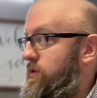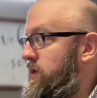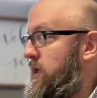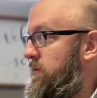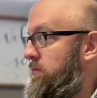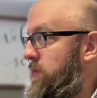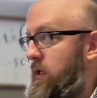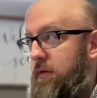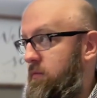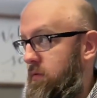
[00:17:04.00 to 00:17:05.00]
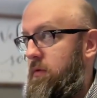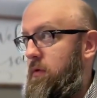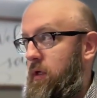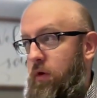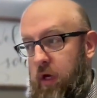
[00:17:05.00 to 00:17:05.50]
sea. Like,
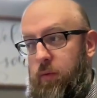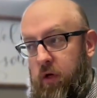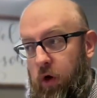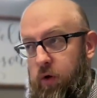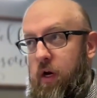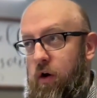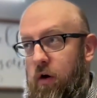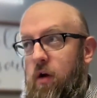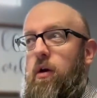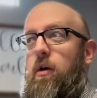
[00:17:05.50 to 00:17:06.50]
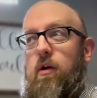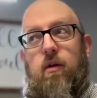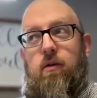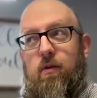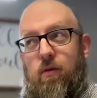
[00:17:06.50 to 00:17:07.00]
okay, we're going to go here.
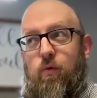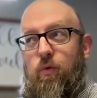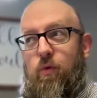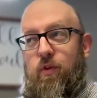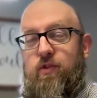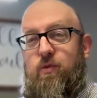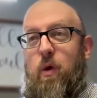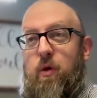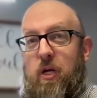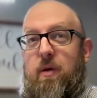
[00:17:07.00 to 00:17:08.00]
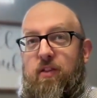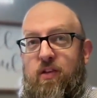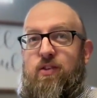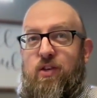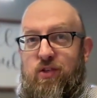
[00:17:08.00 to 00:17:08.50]
This is where we're going to make the
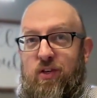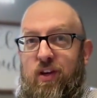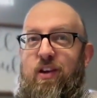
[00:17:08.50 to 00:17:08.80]
decision